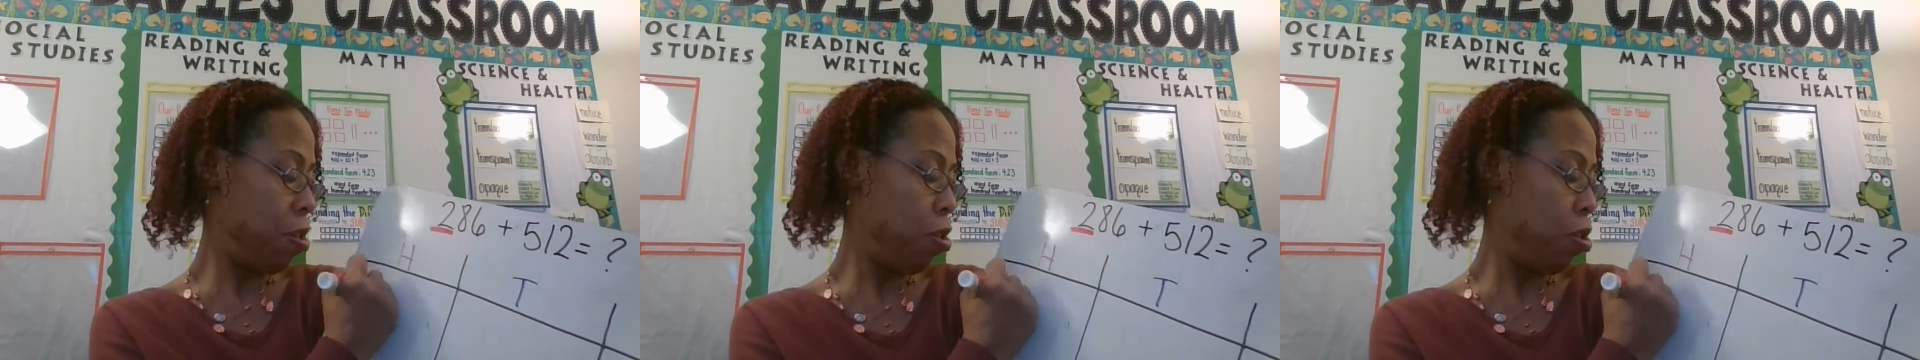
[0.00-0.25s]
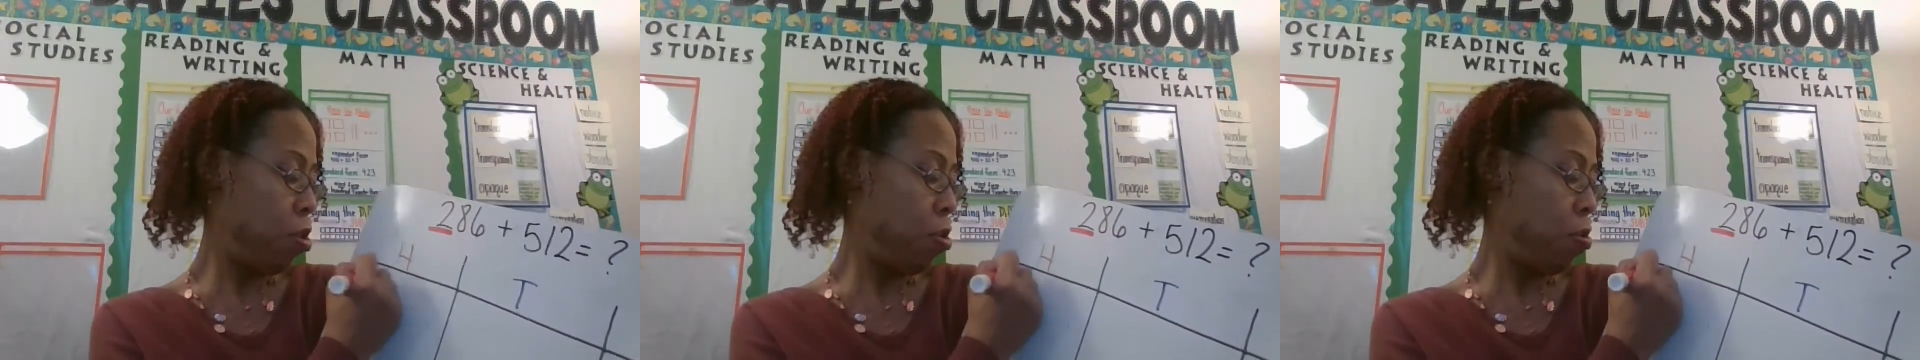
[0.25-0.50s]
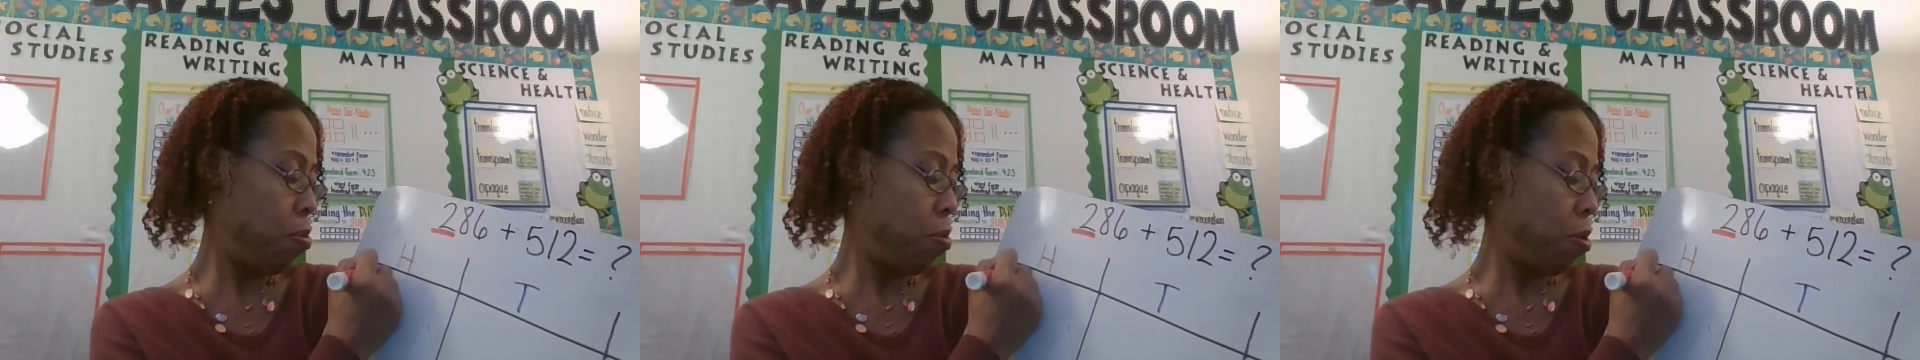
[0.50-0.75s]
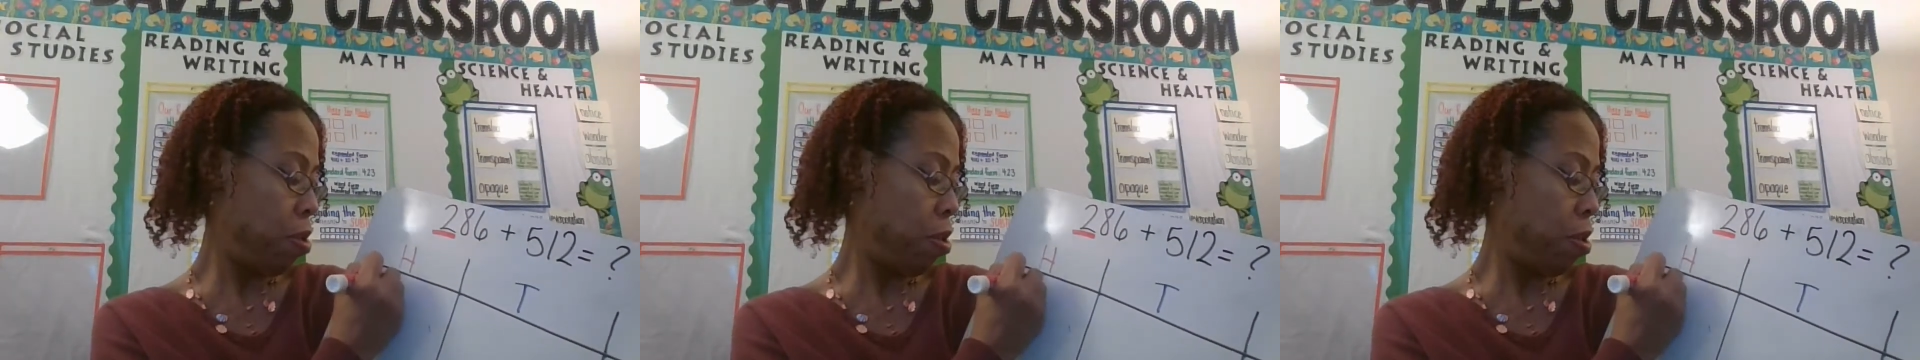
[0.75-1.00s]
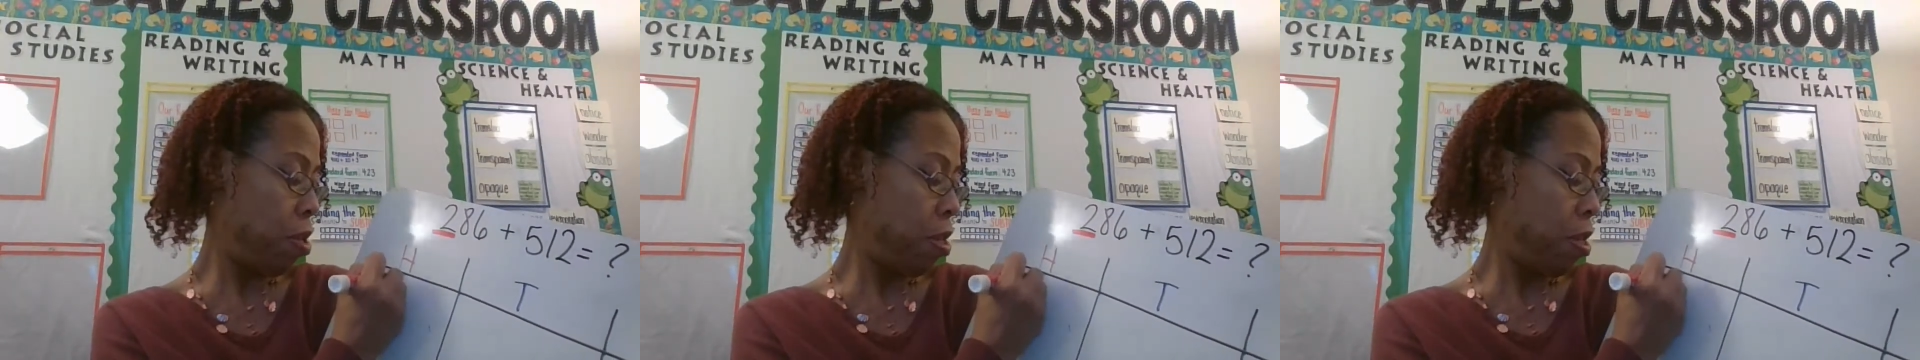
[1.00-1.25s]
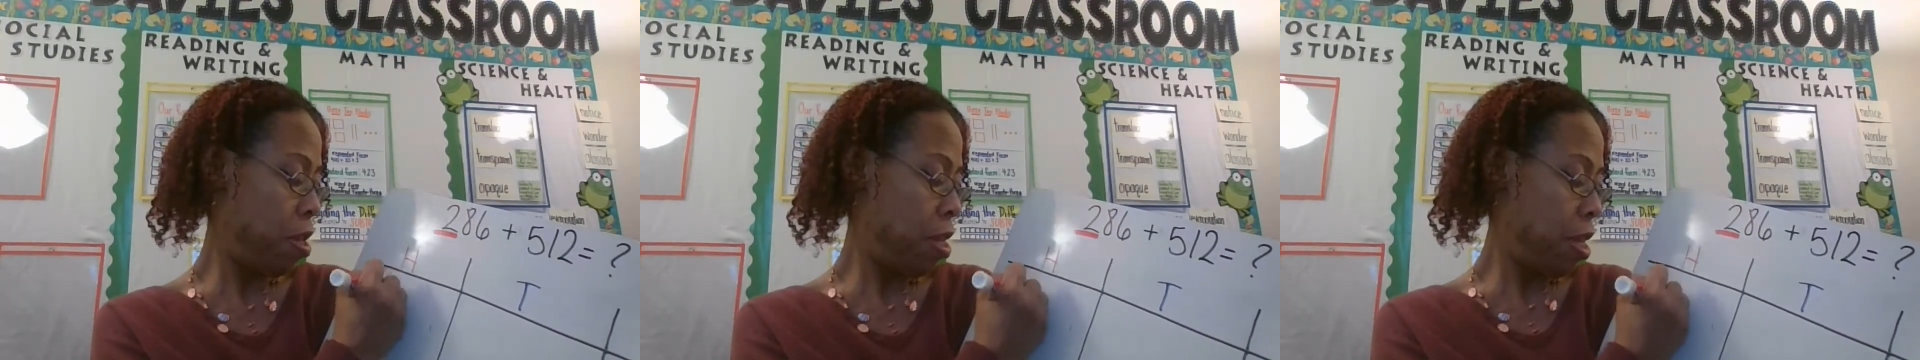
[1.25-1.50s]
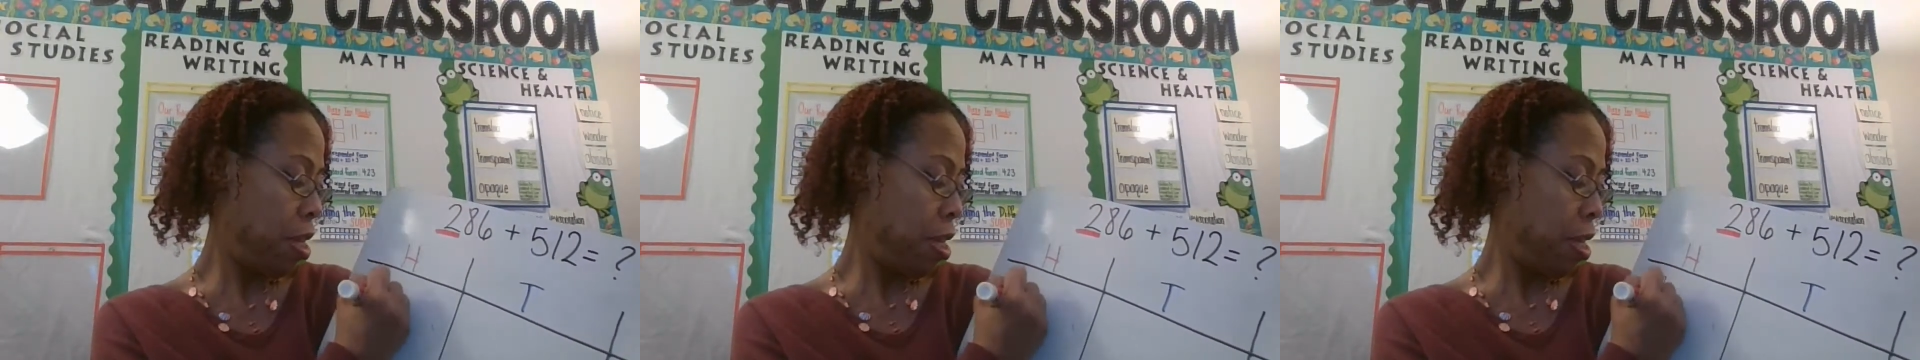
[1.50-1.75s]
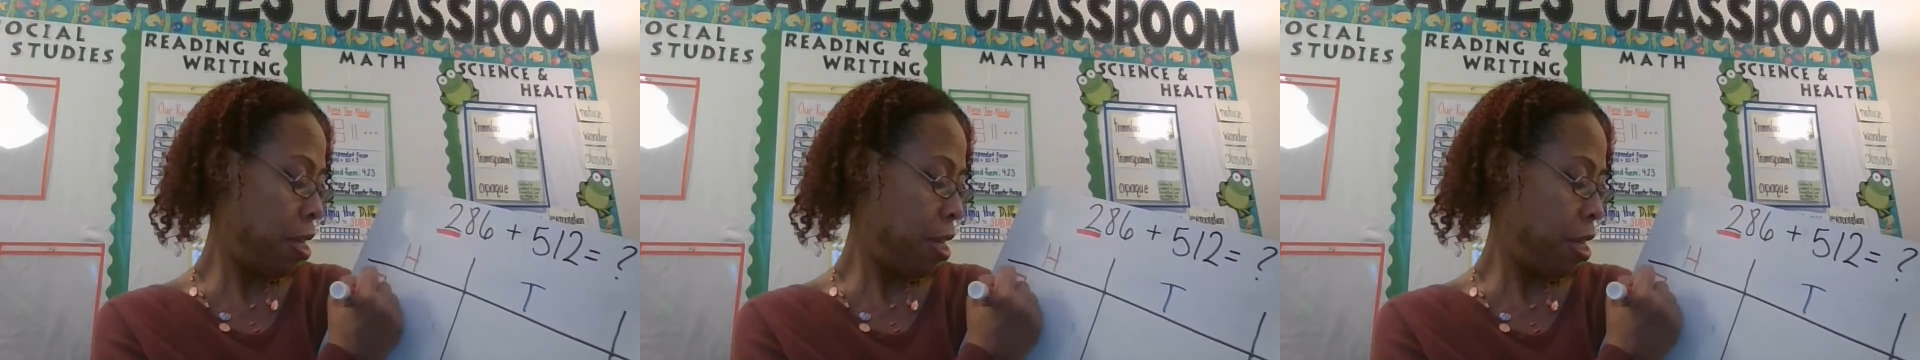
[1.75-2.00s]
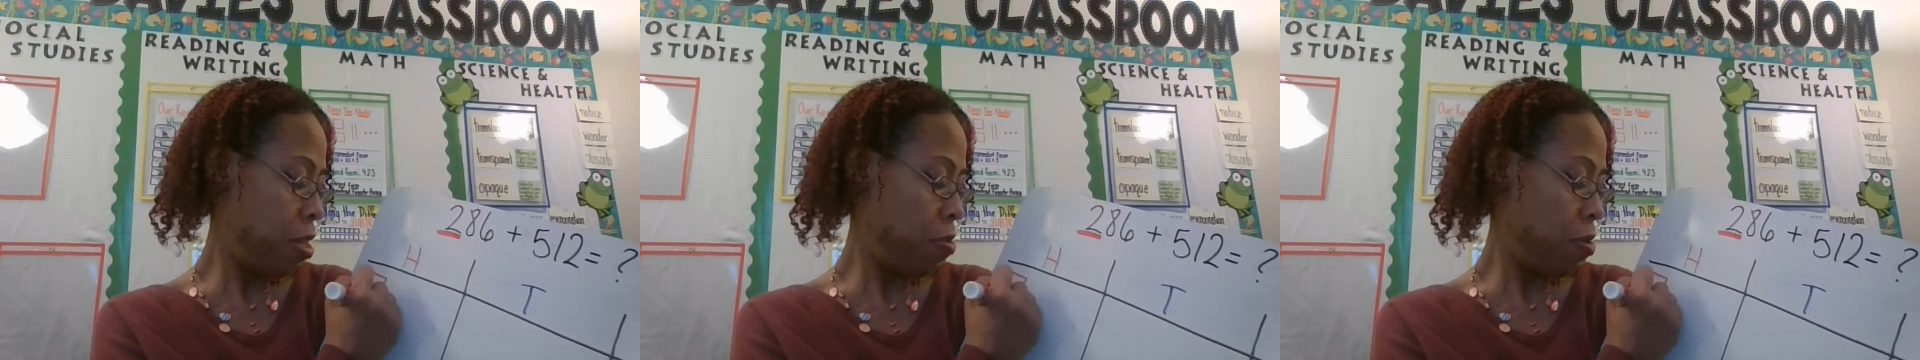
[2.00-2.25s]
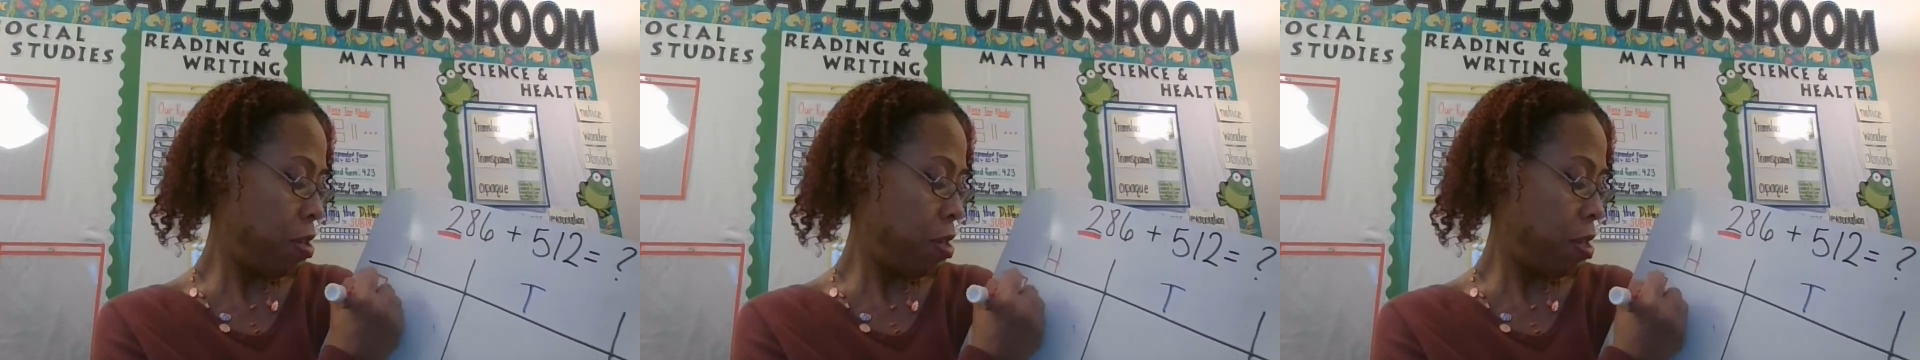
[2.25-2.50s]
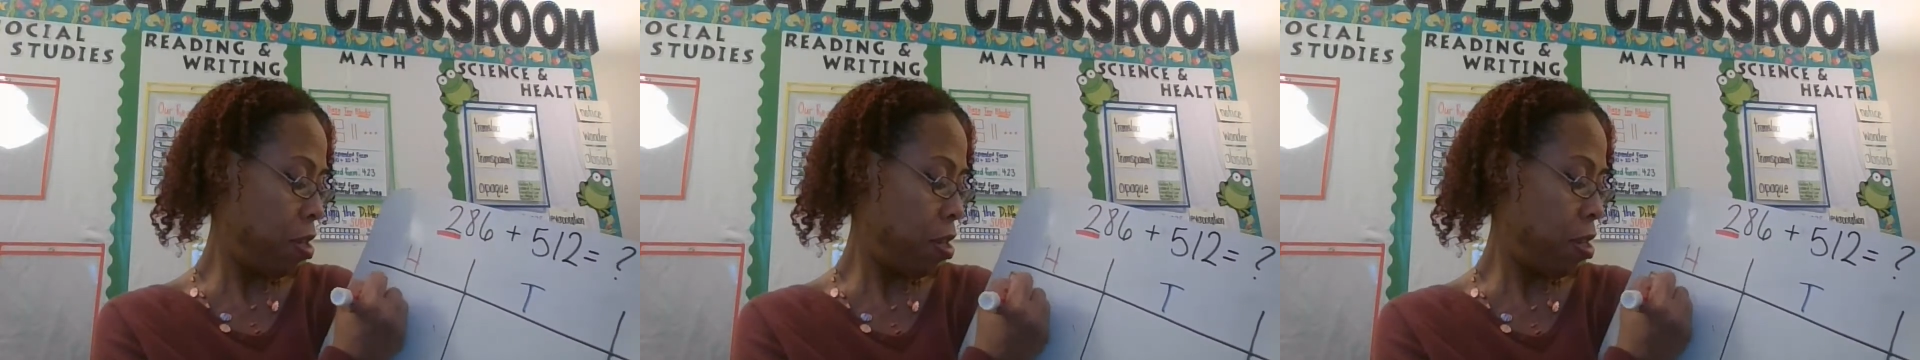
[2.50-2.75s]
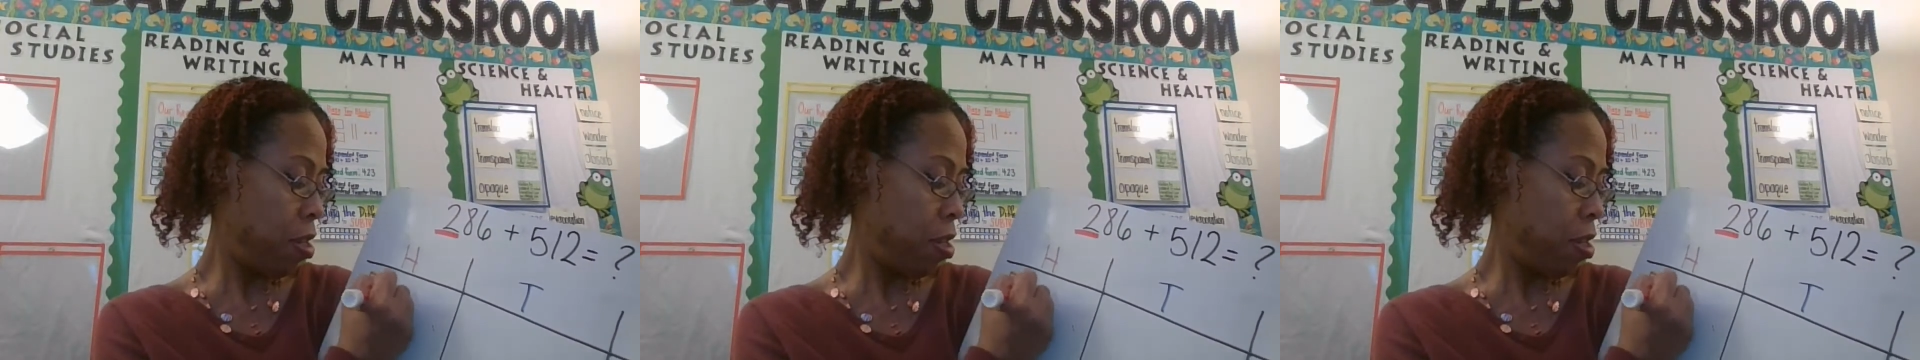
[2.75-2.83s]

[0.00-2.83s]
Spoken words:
two hundredths.